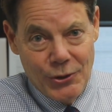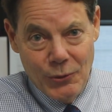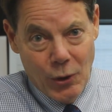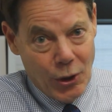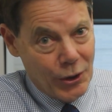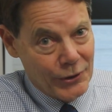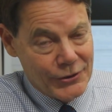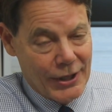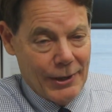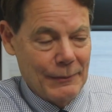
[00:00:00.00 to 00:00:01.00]
you all the
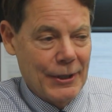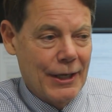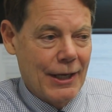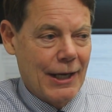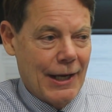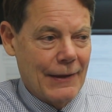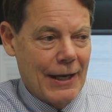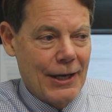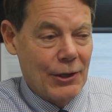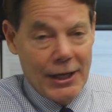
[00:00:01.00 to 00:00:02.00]
time, and
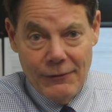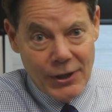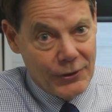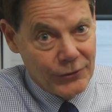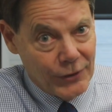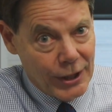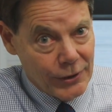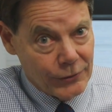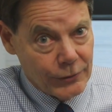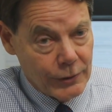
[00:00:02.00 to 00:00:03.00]
they, even in the
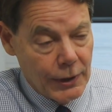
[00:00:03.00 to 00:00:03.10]
cities,